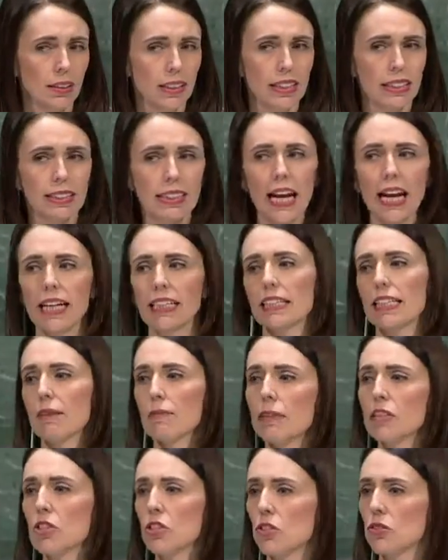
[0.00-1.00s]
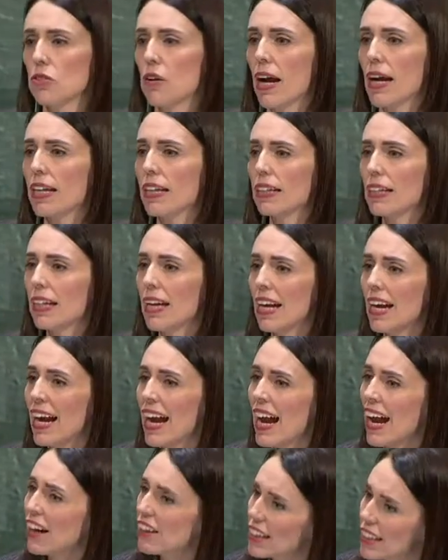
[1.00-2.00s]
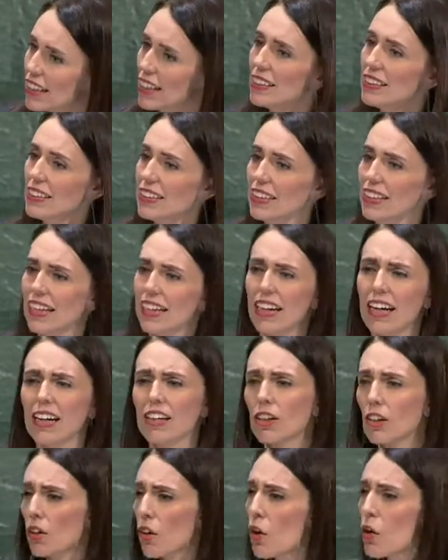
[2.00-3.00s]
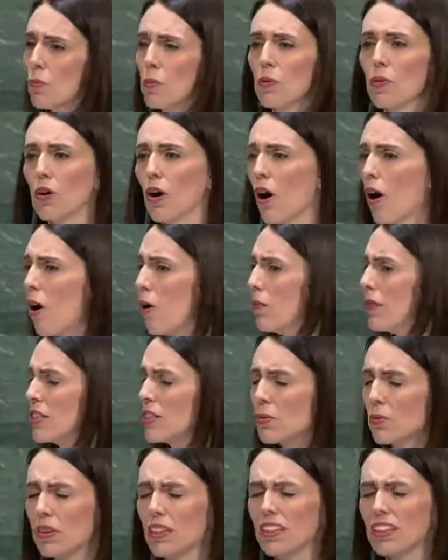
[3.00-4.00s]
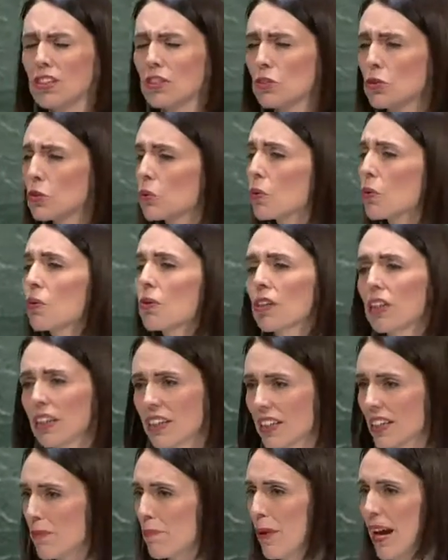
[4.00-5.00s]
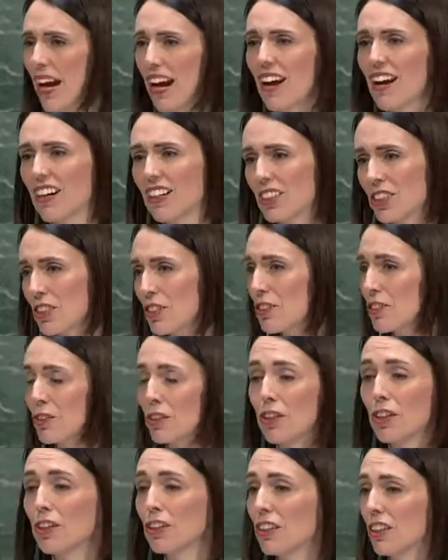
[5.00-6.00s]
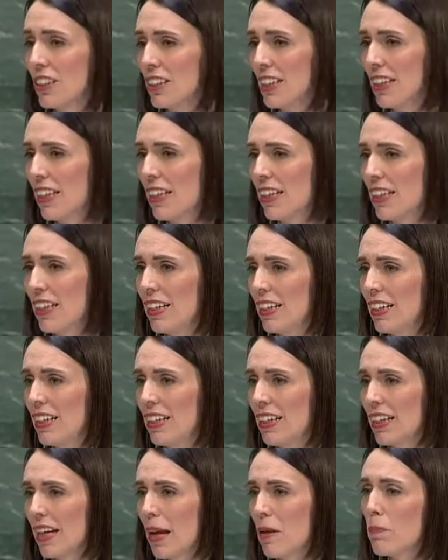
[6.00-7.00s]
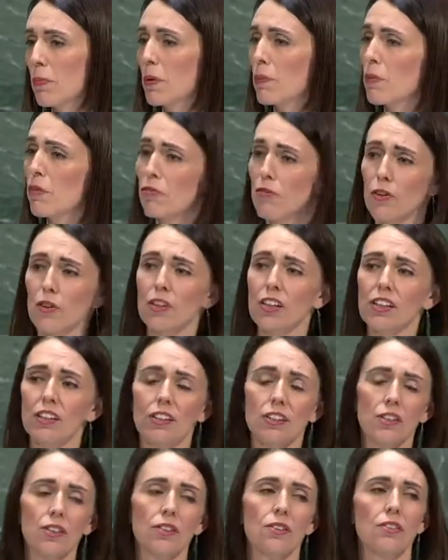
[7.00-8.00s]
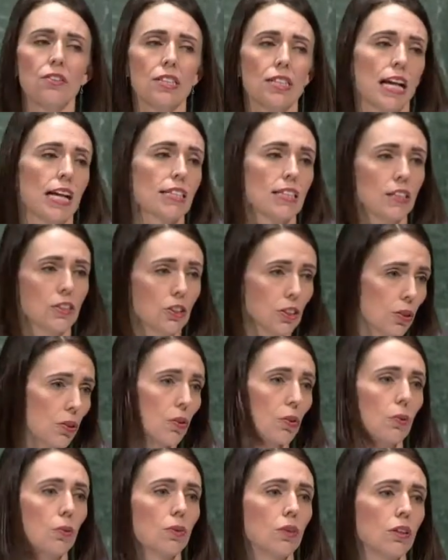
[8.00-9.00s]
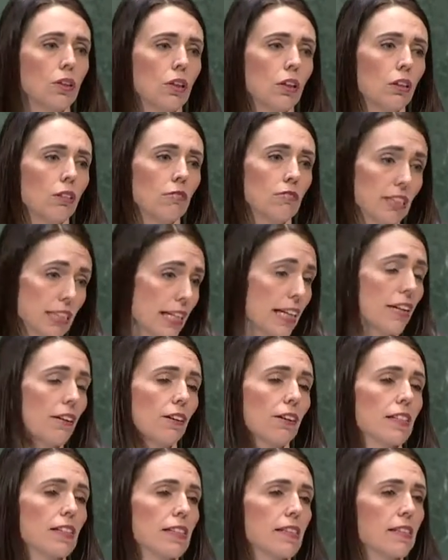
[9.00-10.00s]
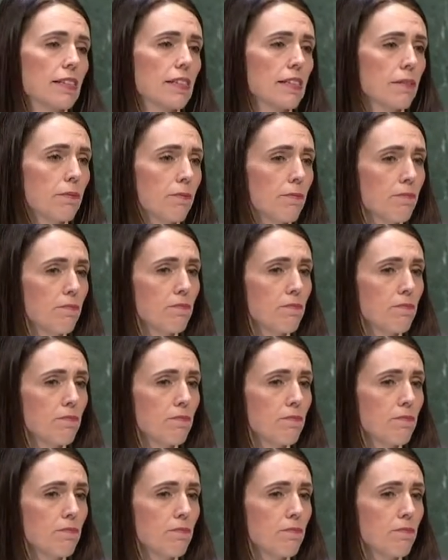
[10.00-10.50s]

The attack demonstrated how the internet, a global commons with extraordinary power to do good, can be perverted and used as a tool for terrorists.